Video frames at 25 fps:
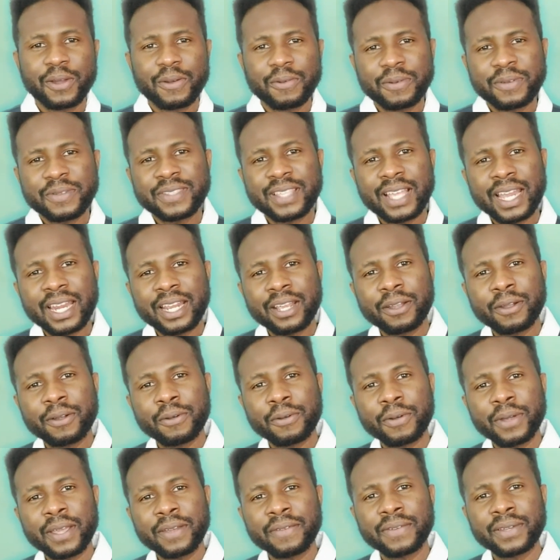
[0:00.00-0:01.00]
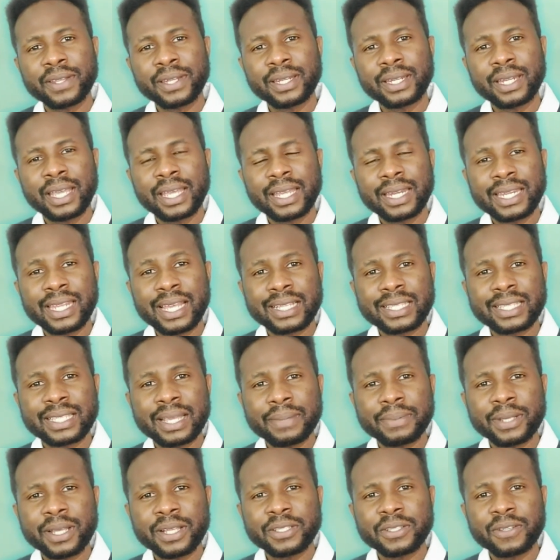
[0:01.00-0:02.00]
We started craving the
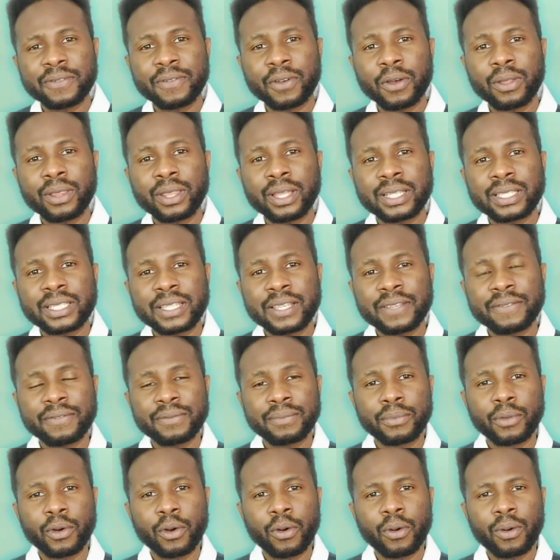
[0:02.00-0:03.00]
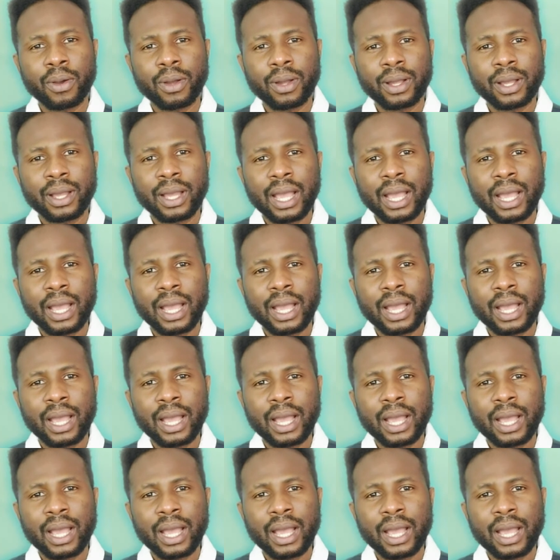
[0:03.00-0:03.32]
acceptance of others even more,